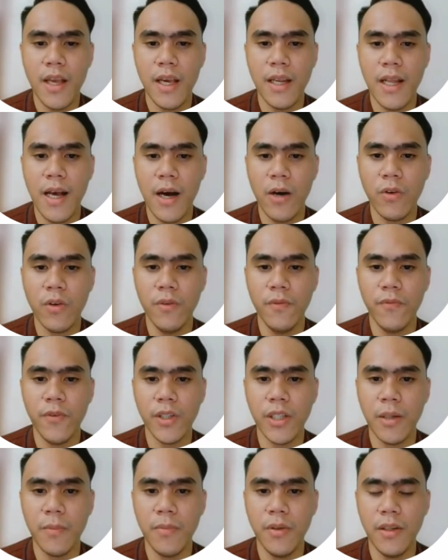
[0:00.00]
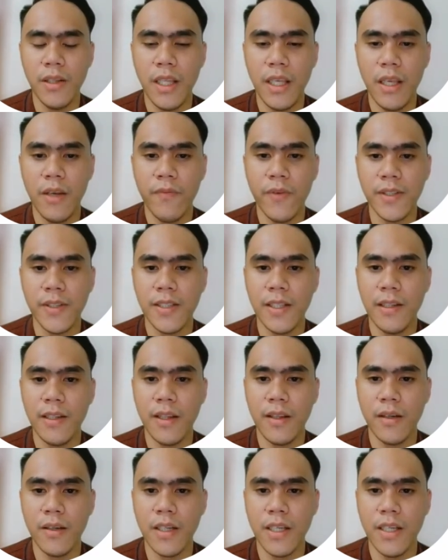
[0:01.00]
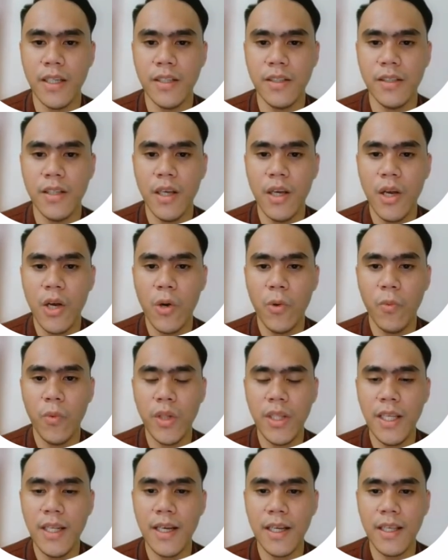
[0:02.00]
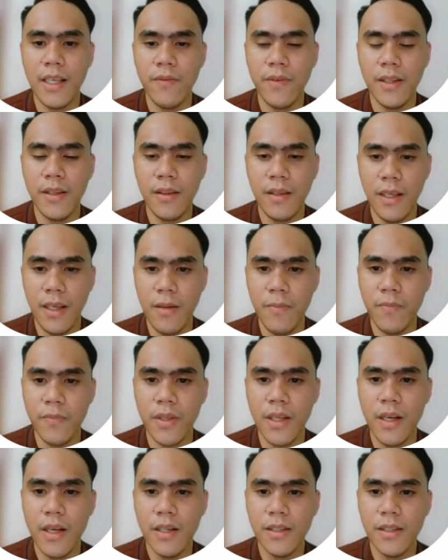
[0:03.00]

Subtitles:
and how comfortable the facilitator is within a given team,